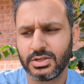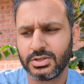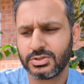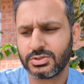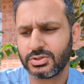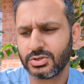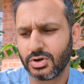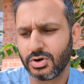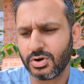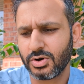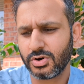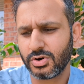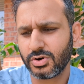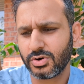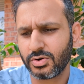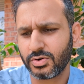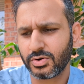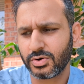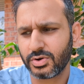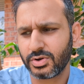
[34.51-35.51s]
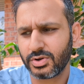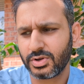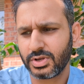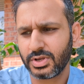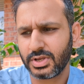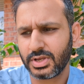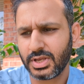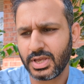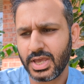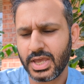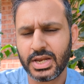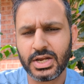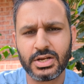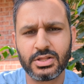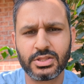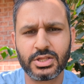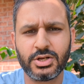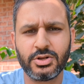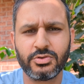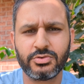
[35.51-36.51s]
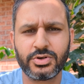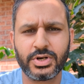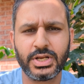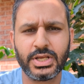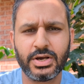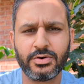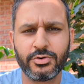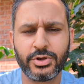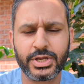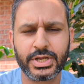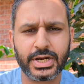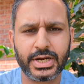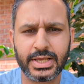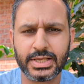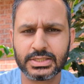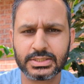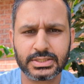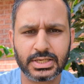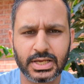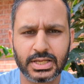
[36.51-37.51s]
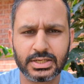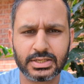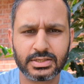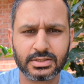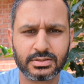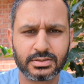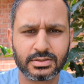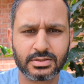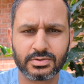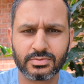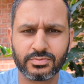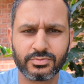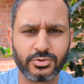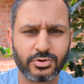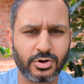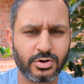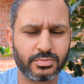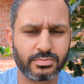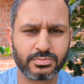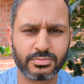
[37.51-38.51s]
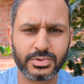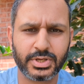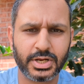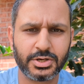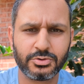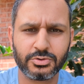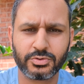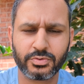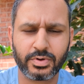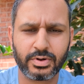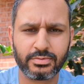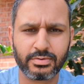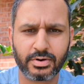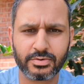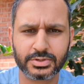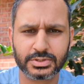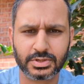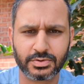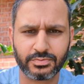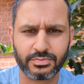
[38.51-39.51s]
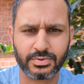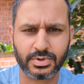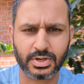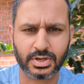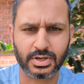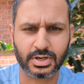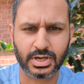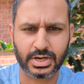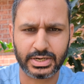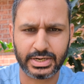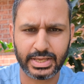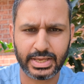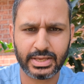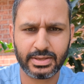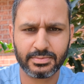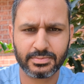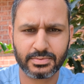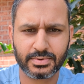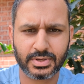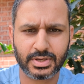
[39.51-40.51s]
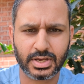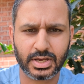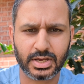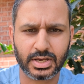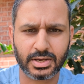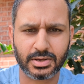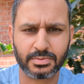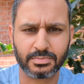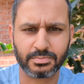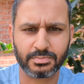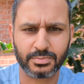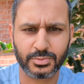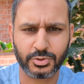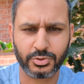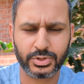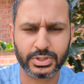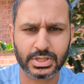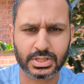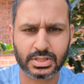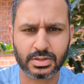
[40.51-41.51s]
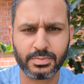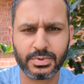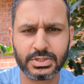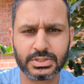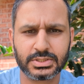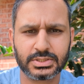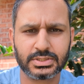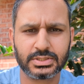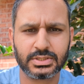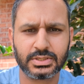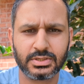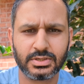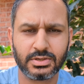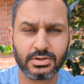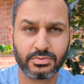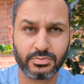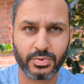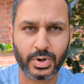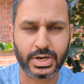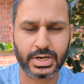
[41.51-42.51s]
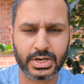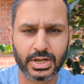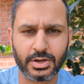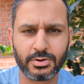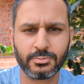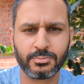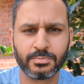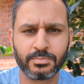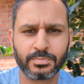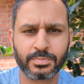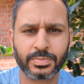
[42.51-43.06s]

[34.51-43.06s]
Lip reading: So here in Sydney, Australia, we're getting sun from 10 to 12 hours a day during the summers right now.